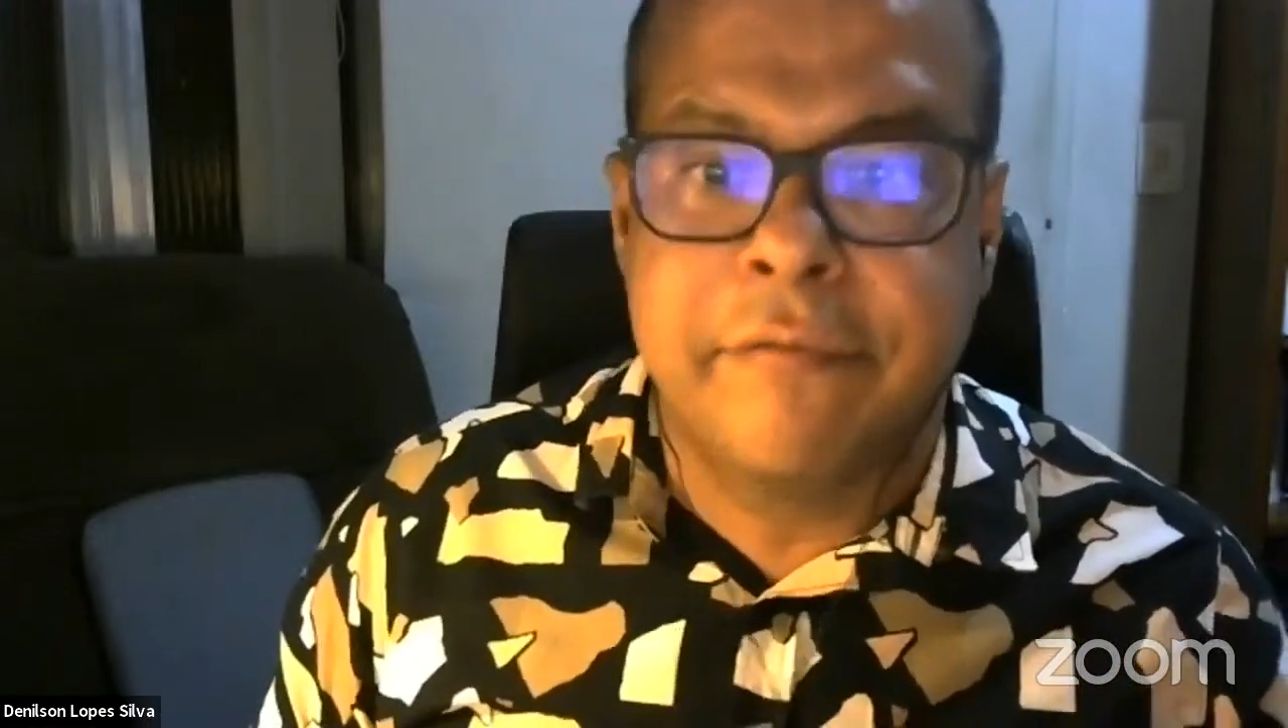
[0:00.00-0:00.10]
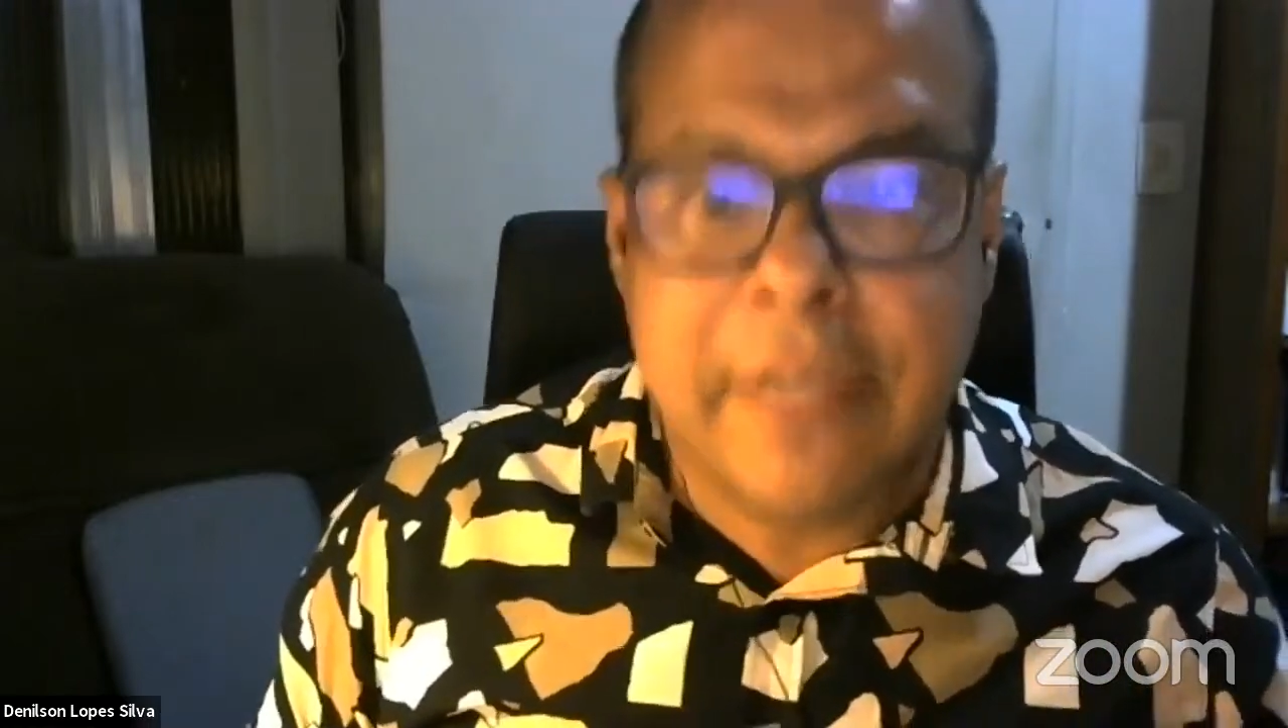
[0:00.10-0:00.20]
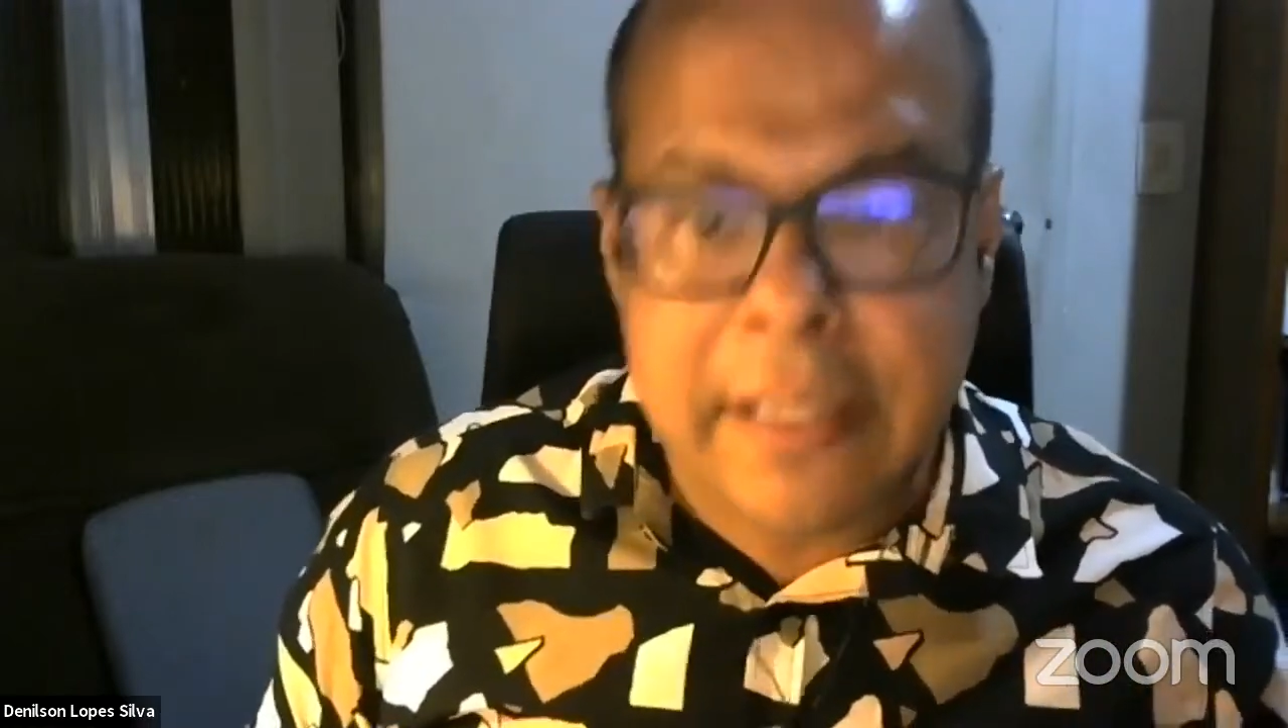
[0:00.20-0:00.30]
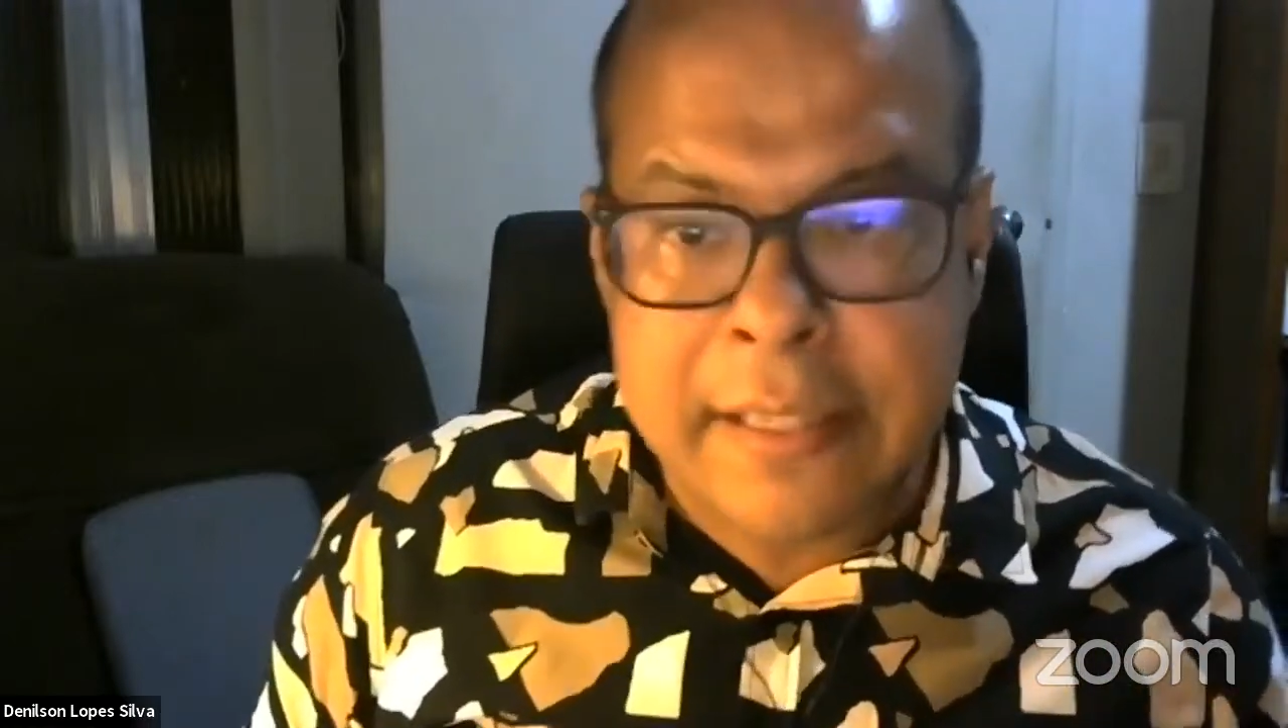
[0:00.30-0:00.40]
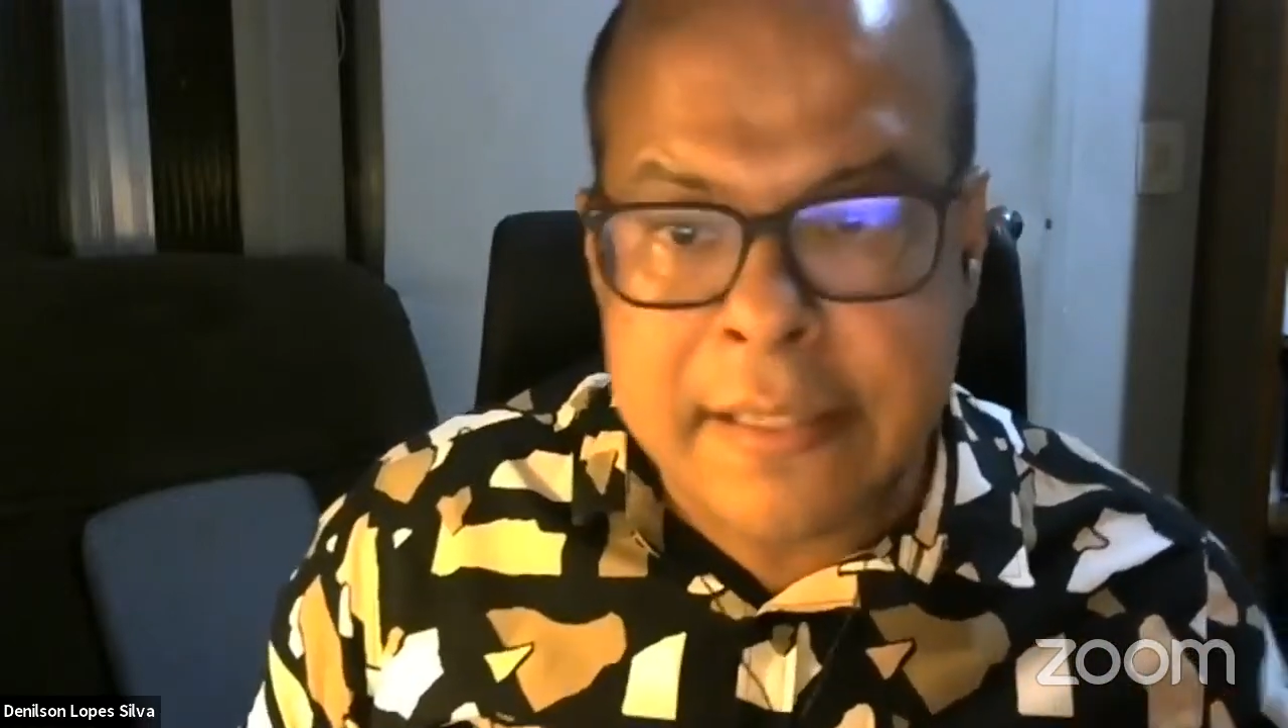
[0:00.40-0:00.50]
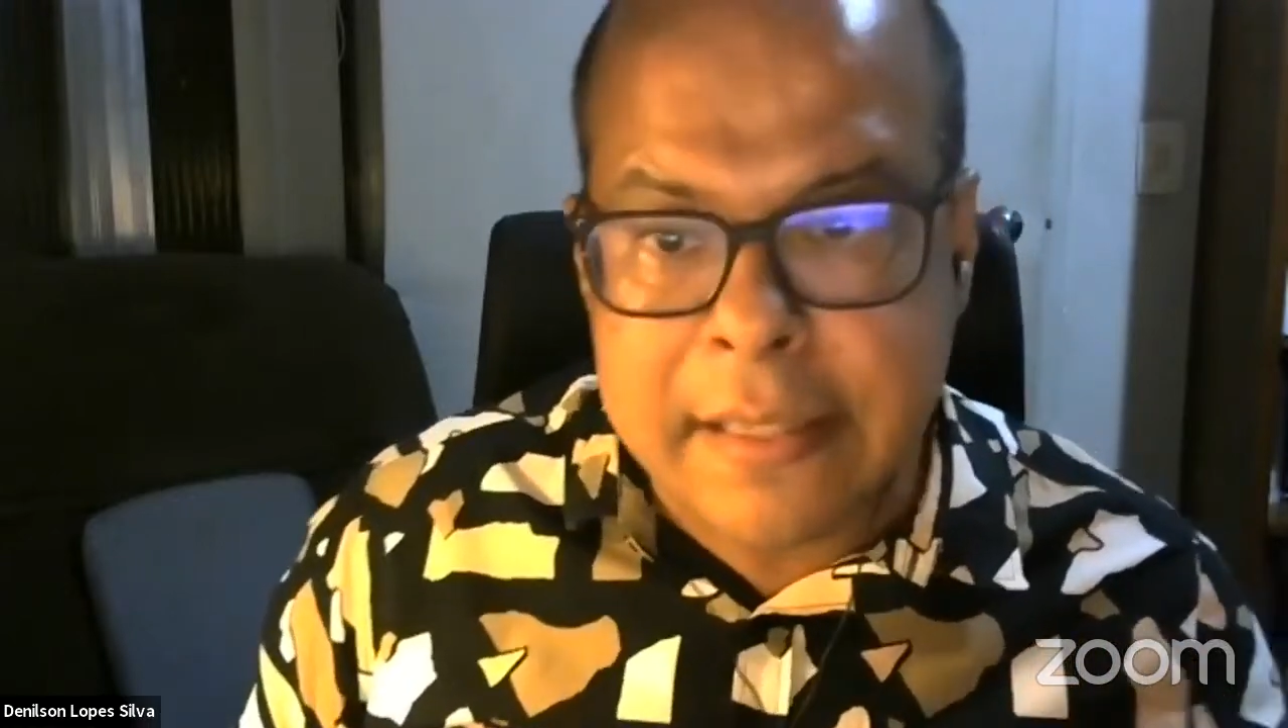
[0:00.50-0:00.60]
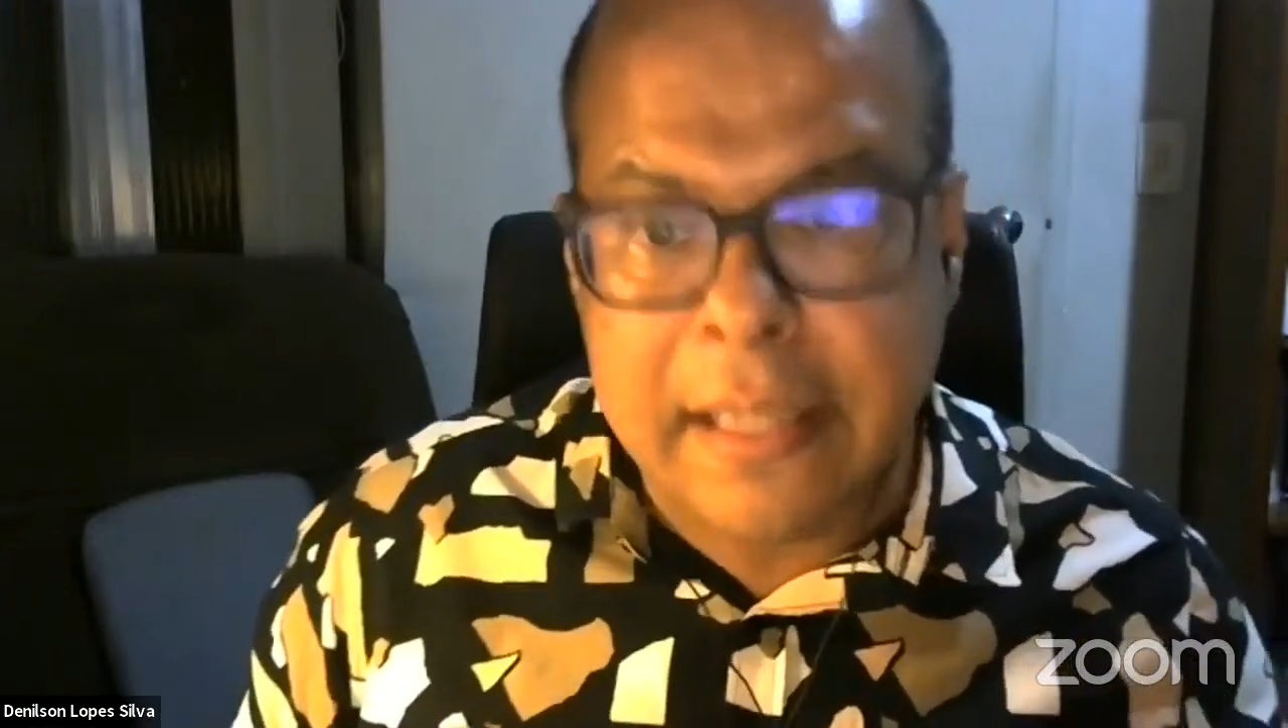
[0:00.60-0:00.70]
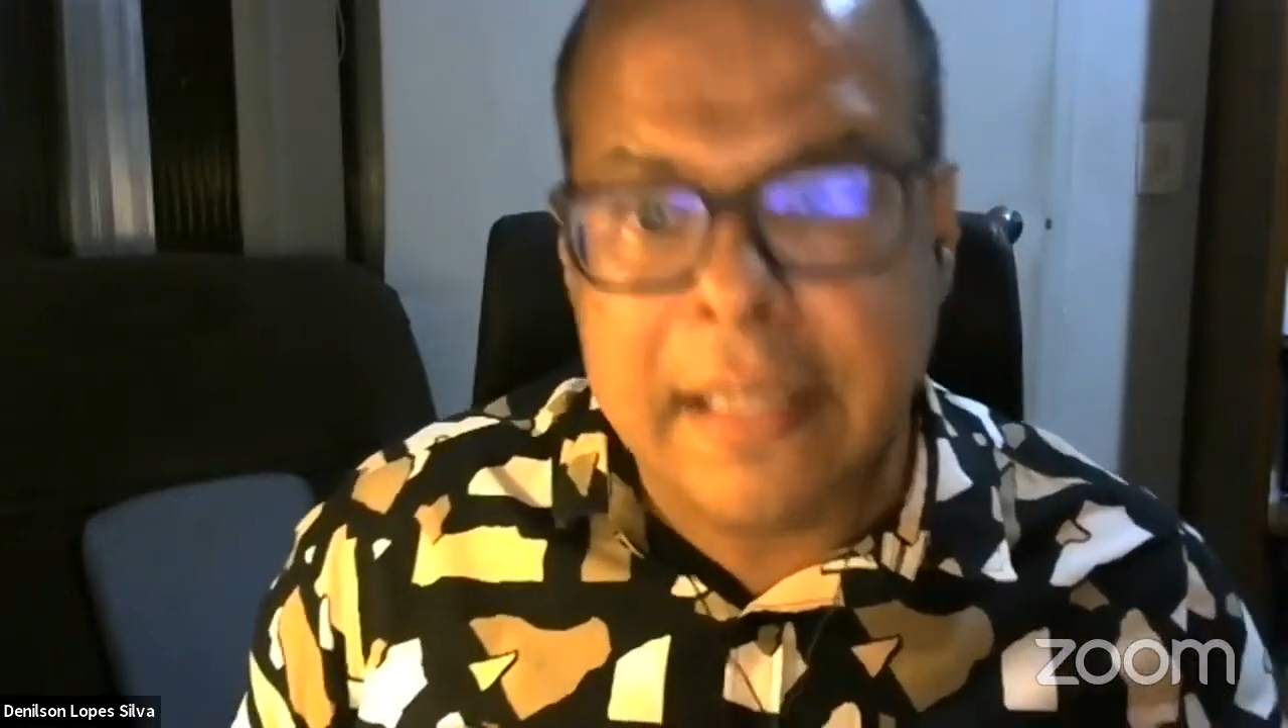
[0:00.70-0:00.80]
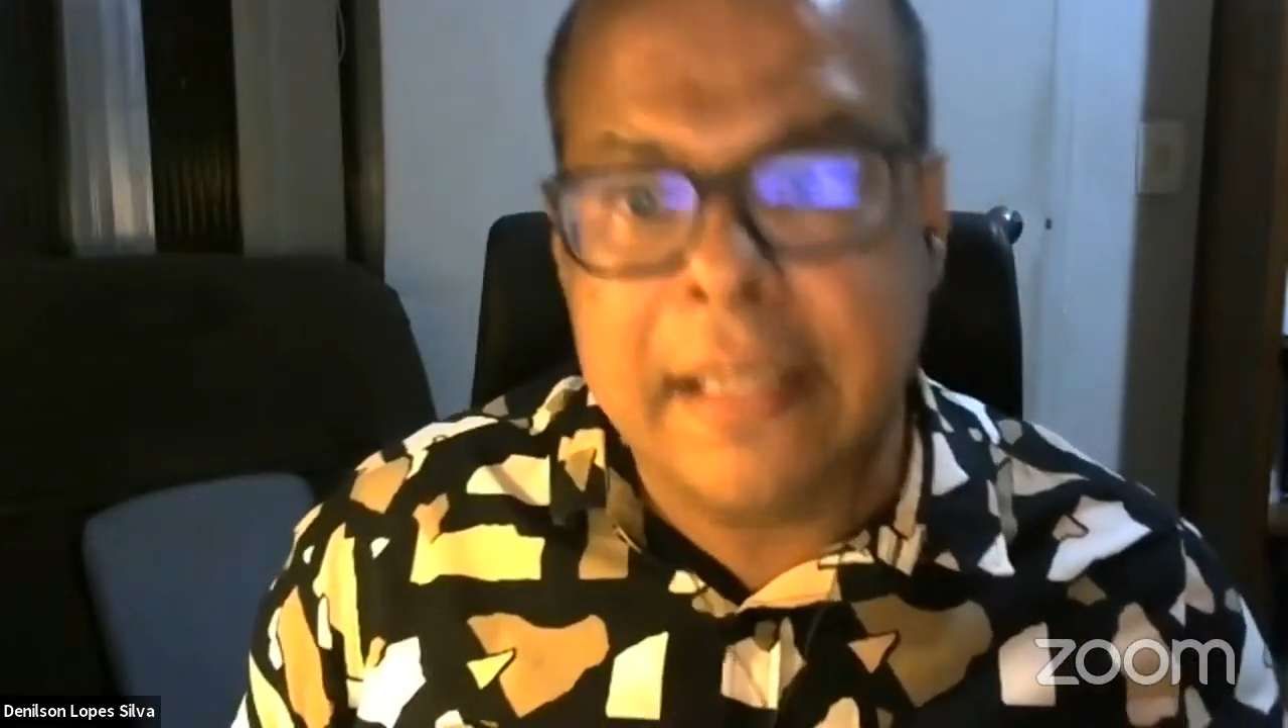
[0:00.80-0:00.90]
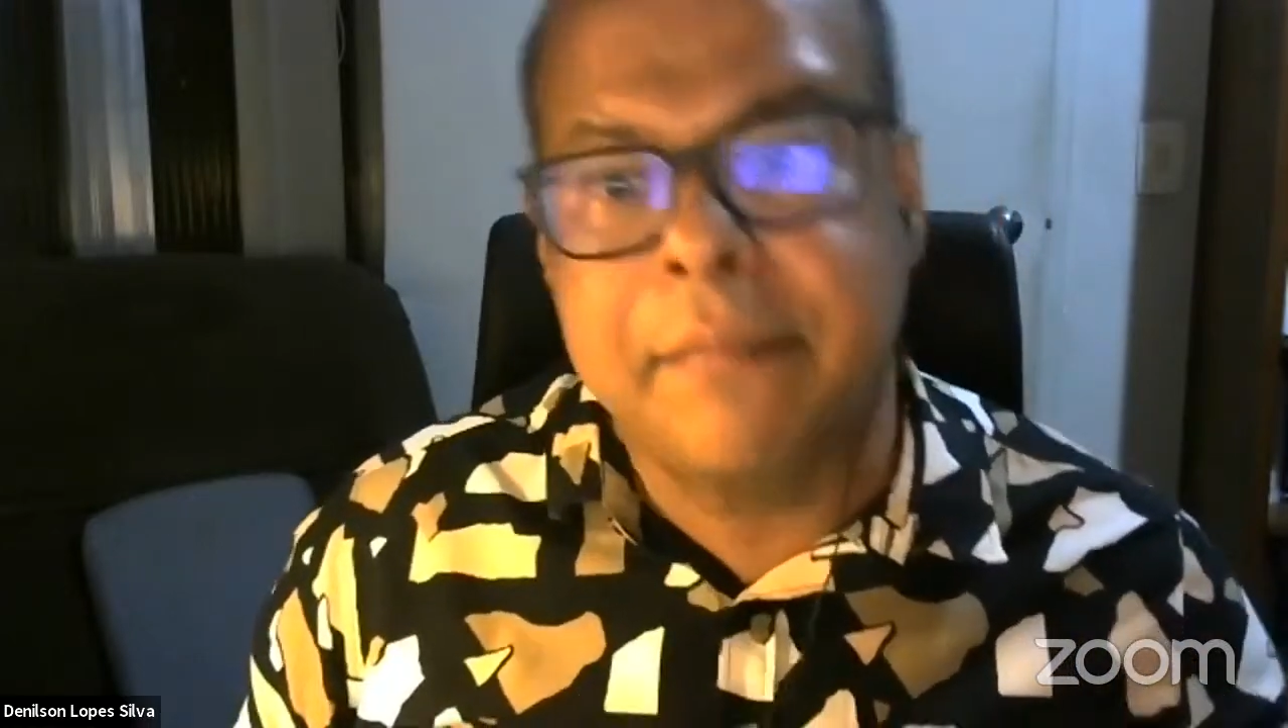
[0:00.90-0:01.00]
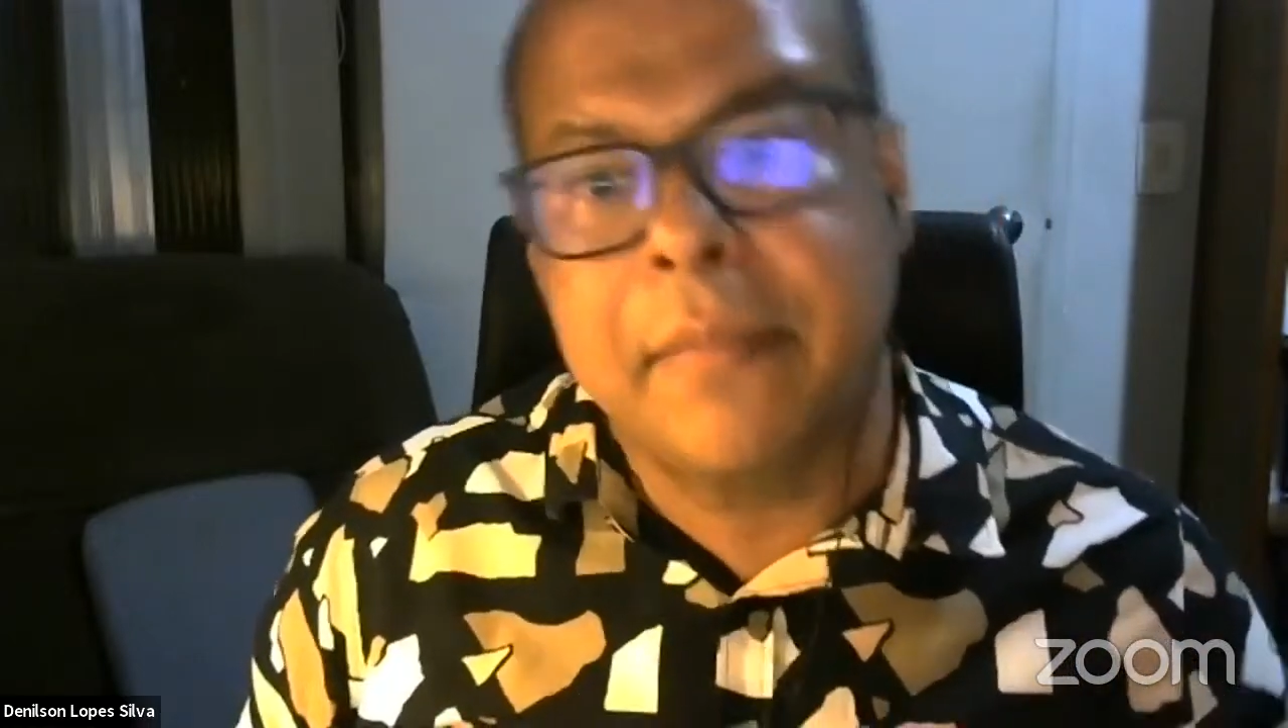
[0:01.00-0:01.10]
Frankenstein